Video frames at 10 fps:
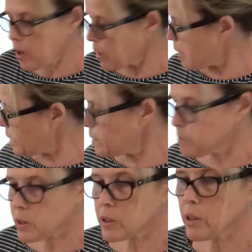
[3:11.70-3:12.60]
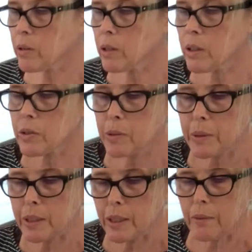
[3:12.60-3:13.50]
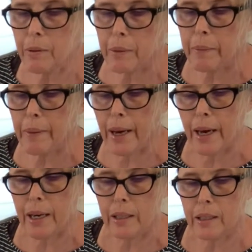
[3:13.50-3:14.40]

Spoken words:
I am so close to being done with my bag.